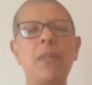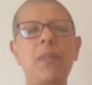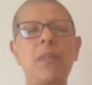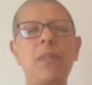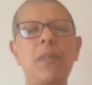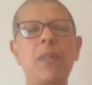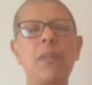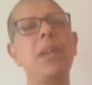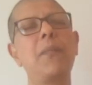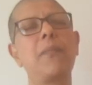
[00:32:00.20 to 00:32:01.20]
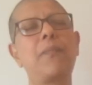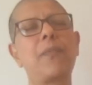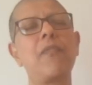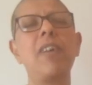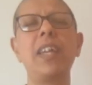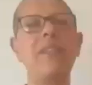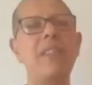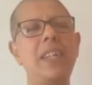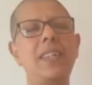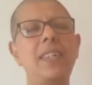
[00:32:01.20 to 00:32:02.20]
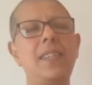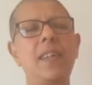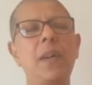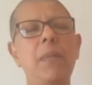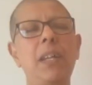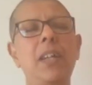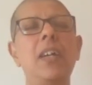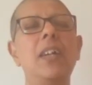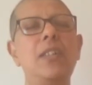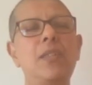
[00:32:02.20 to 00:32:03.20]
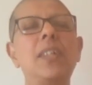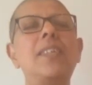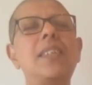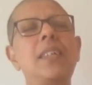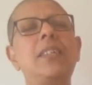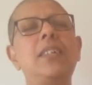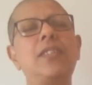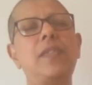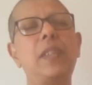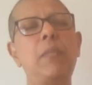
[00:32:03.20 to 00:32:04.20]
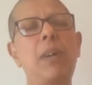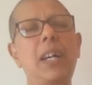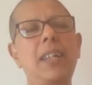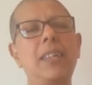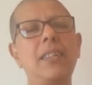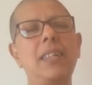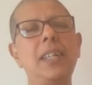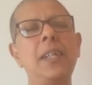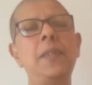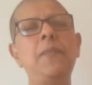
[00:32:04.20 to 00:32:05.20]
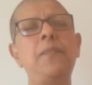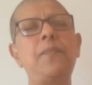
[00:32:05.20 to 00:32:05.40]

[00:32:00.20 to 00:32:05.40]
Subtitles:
disturbing, very, very disturbing to the stillness of the mind. Yeah.